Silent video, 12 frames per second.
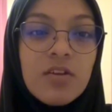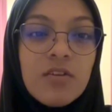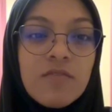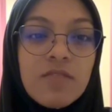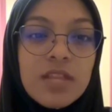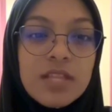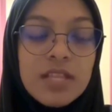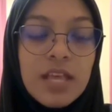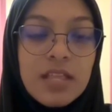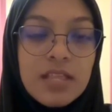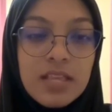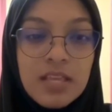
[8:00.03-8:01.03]
of lead
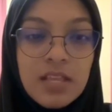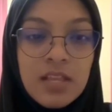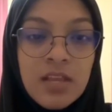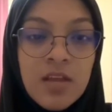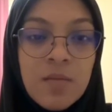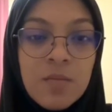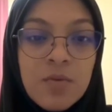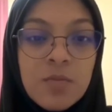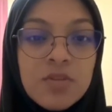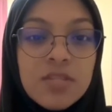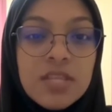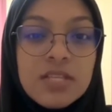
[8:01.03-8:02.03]
and tin,
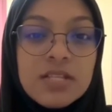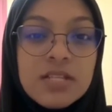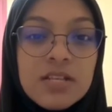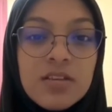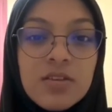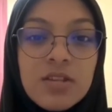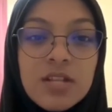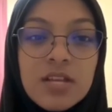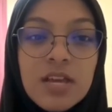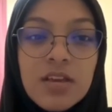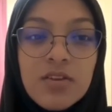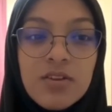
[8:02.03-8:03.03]
promoting circular
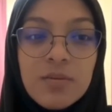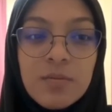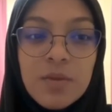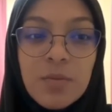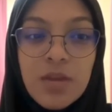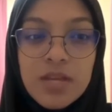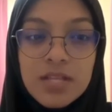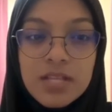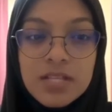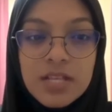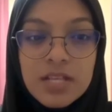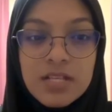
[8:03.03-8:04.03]
economy
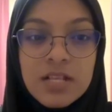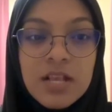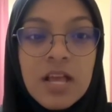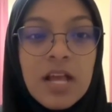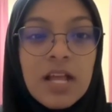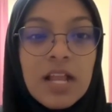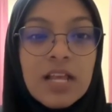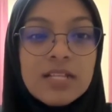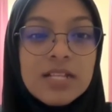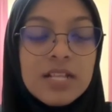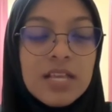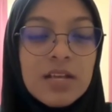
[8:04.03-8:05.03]
practices.
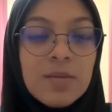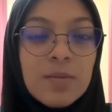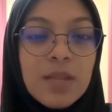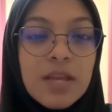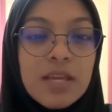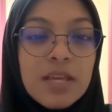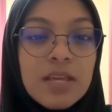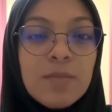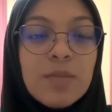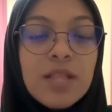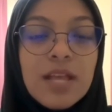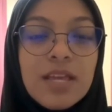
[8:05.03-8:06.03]
Lastly,
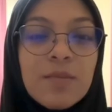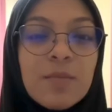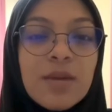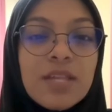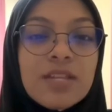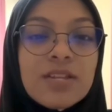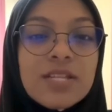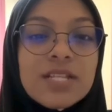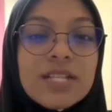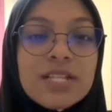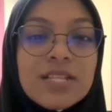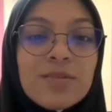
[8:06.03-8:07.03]
applying binary
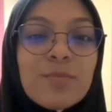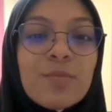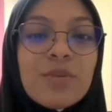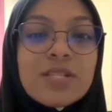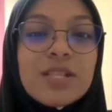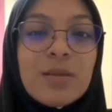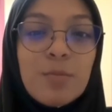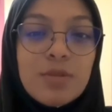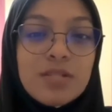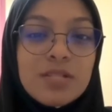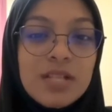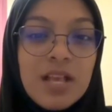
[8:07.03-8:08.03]
system
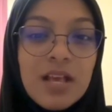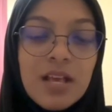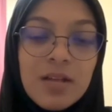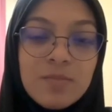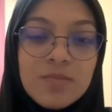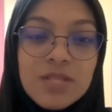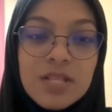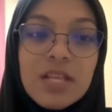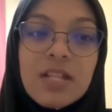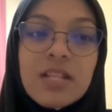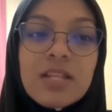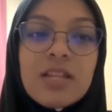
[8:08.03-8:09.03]
principles helps
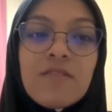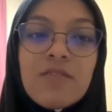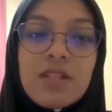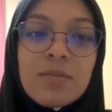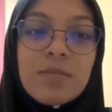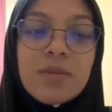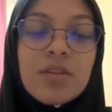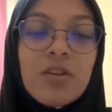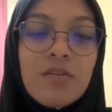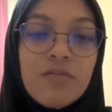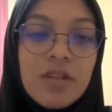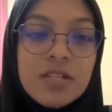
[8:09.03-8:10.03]
in the development
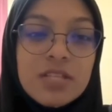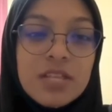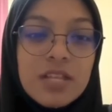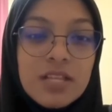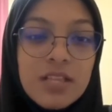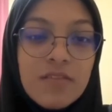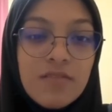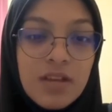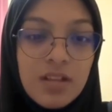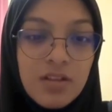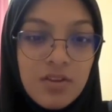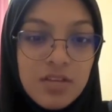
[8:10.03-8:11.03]
of alternative
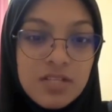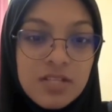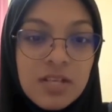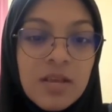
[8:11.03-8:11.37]
alloys,